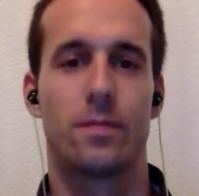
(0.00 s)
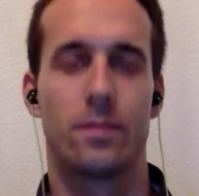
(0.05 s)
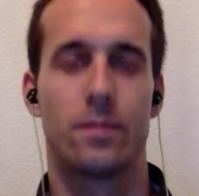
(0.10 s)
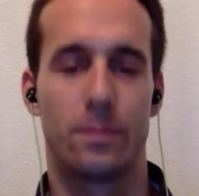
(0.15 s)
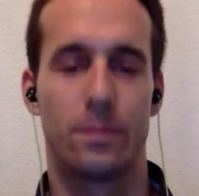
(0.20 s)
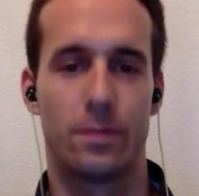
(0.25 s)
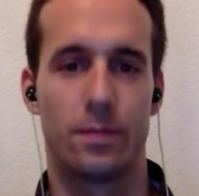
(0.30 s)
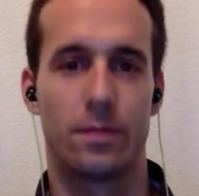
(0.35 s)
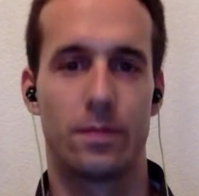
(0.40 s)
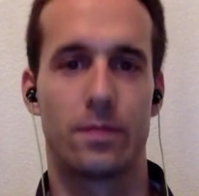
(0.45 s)

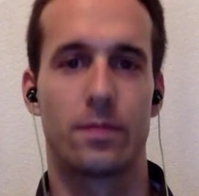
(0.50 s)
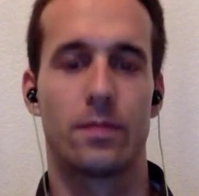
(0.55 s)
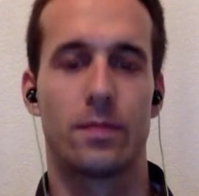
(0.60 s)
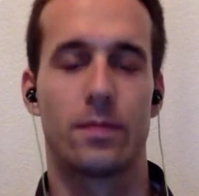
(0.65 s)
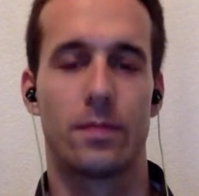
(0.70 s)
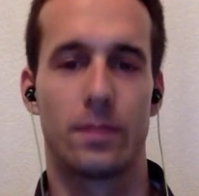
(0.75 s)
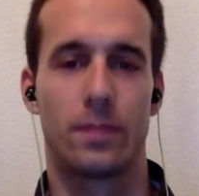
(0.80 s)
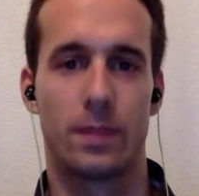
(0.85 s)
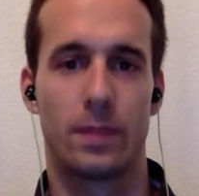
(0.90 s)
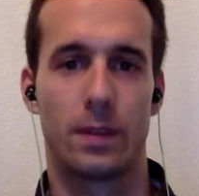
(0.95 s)

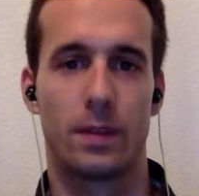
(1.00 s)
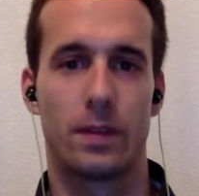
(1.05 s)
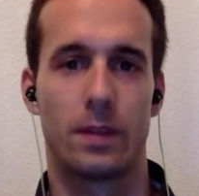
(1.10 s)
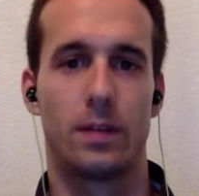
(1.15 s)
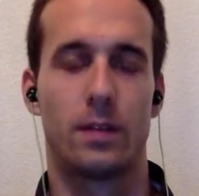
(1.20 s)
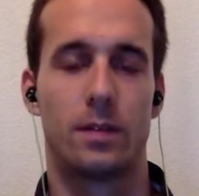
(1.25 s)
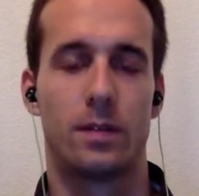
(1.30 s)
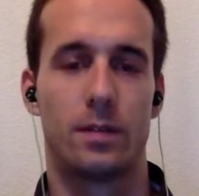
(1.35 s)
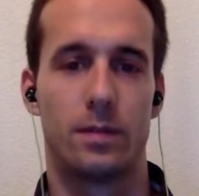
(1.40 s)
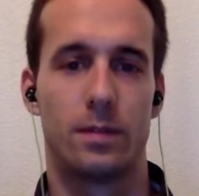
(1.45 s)

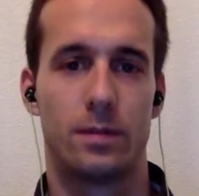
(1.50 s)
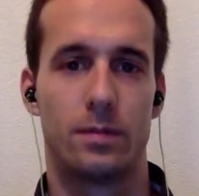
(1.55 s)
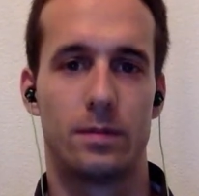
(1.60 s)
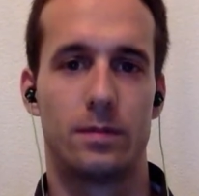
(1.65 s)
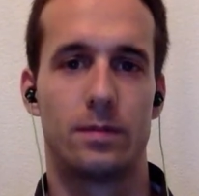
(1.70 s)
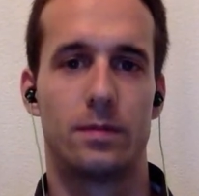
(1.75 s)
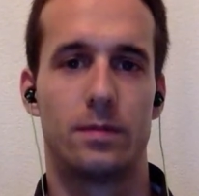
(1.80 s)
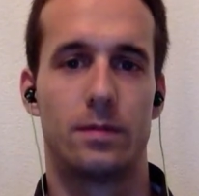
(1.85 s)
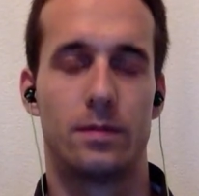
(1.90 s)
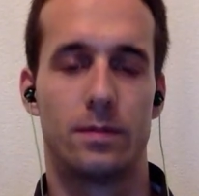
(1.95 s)

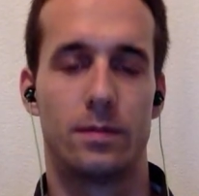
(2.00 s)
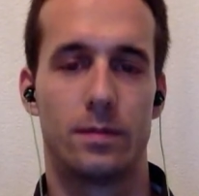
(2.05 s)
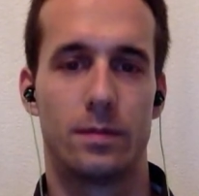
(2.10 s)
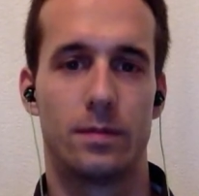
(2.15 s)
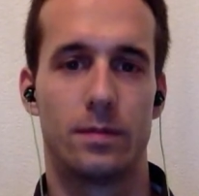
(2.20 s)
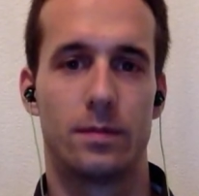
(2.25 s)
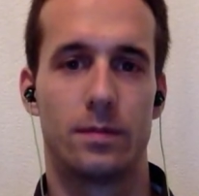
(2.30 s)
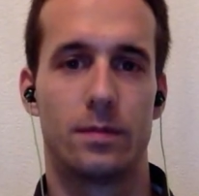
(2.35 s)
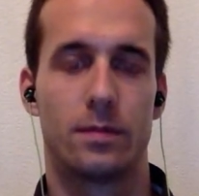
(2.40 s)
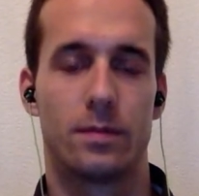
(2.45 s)

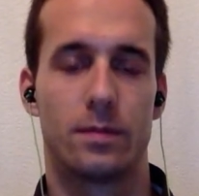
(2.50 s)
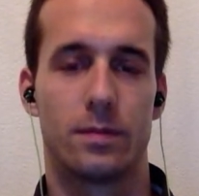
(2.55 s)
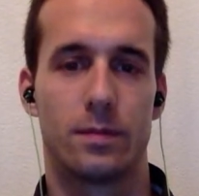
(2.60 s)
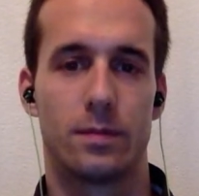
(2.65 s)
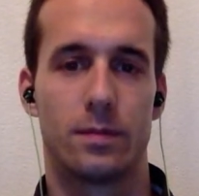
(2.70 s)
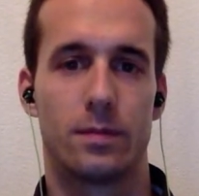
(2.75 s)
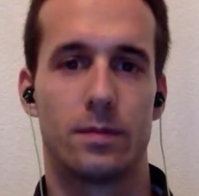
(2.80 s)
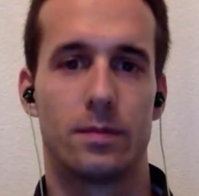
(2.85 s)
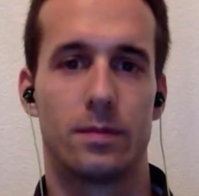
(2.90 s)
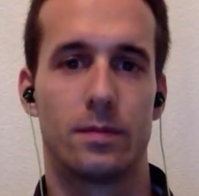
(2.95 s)

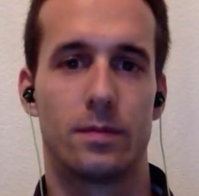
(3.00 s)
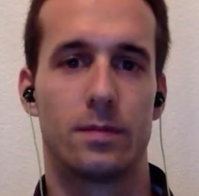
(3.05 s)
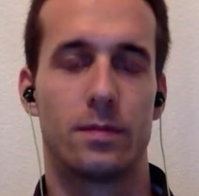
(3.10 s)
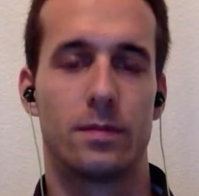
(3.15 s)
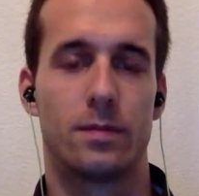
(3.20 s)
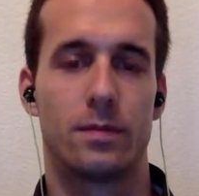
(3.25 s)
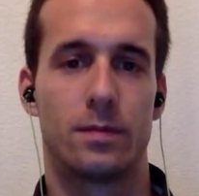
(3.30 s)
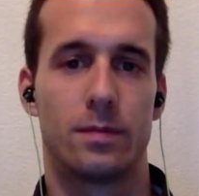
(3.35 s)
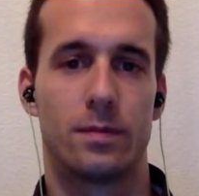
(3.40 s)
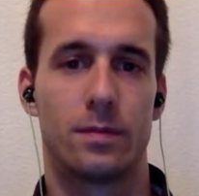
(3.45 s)

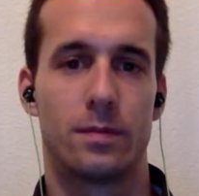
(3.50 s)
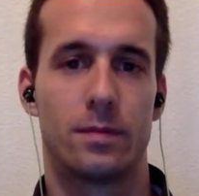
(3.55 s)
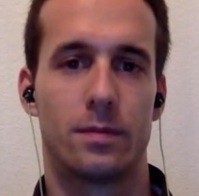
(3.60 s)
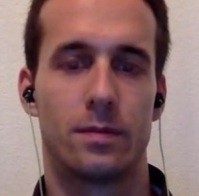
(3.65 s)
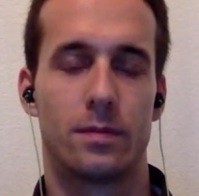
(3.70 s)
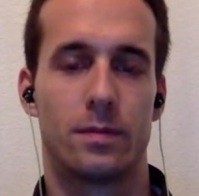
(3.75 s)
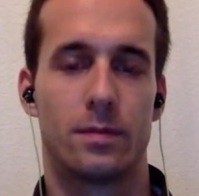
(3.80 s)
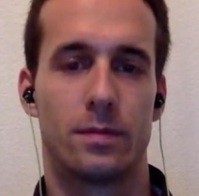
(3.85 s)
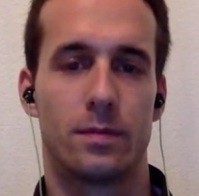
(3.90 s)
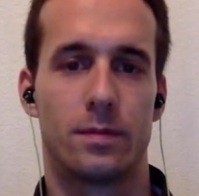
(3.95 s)

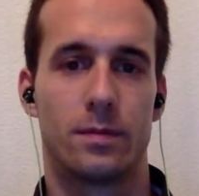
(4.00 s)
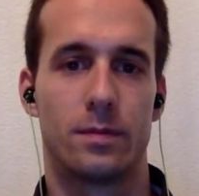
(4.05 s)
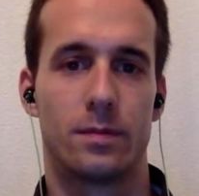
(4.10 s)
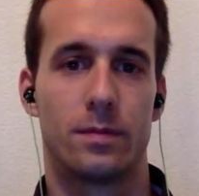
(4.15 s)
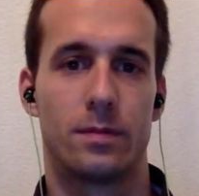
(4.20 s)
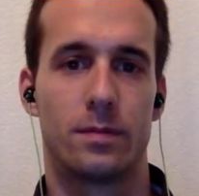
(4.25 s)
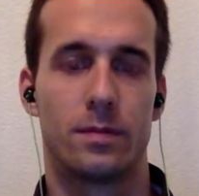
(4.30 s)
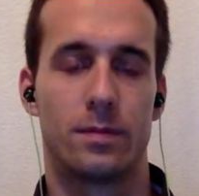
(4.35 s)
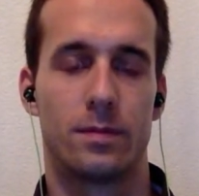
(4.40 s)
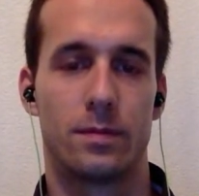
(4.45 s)

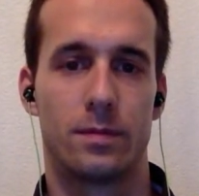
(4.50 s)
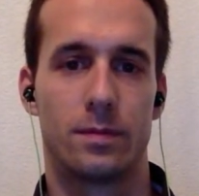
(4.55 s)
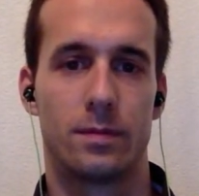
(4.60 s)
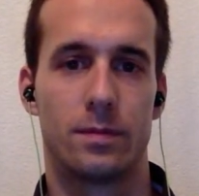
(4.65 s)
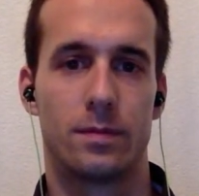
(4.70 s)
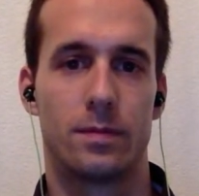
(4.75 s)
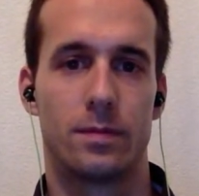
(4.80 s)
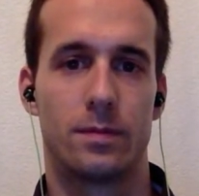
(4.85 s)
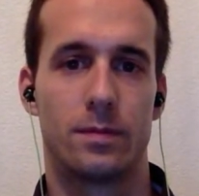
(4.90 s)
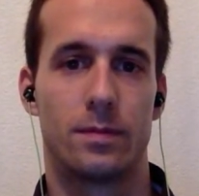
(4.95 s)

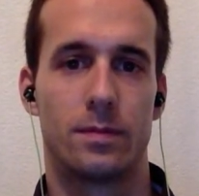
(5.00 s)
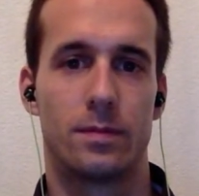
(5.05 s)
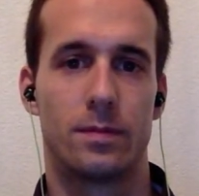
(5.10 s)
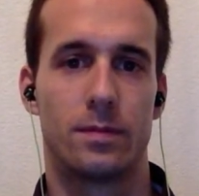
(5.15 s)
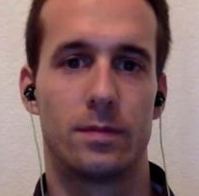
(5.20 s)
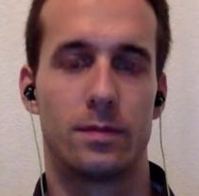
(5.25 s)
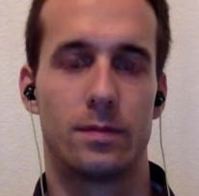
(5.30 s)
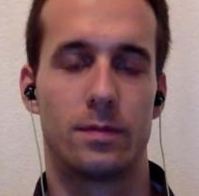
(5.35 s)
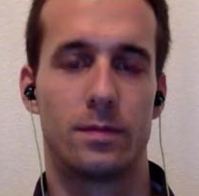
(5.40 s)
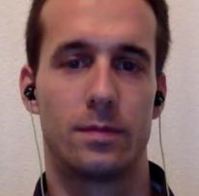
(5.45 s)

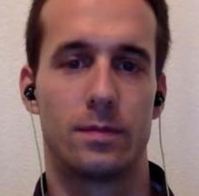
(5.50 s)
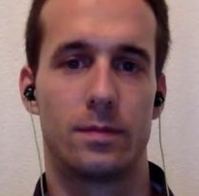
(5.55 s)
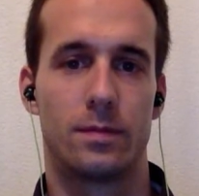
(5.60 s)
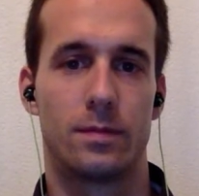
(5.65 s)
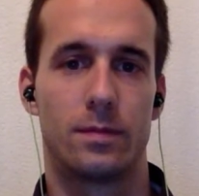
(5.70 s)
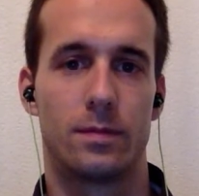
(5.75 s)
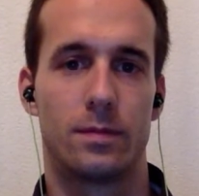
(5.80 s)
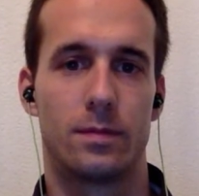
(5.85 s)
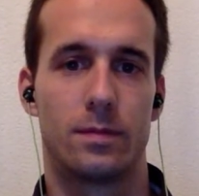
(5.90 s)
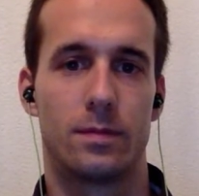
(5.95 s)

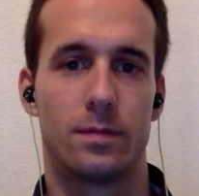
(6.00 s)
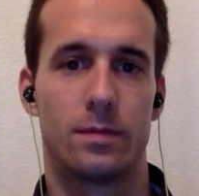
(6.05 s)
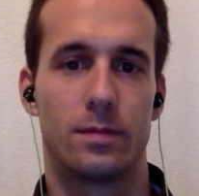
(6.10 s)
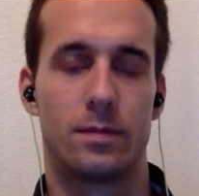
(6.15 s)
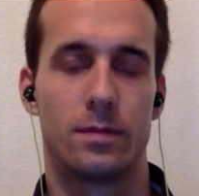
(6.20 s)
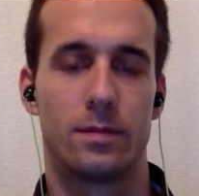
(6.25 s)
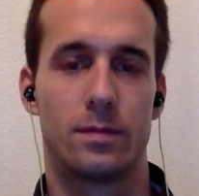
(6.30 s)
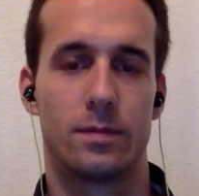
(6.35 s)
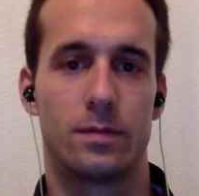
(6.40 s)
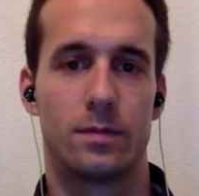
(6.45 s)

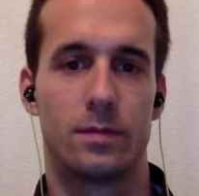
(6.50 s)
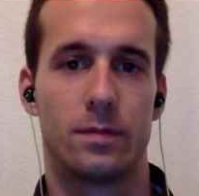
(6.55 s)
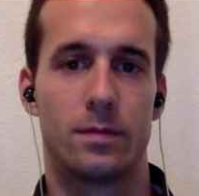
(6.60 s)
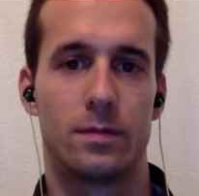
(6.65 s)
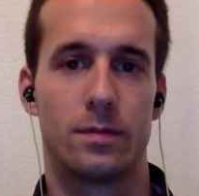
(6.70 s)
This person isn't speaking.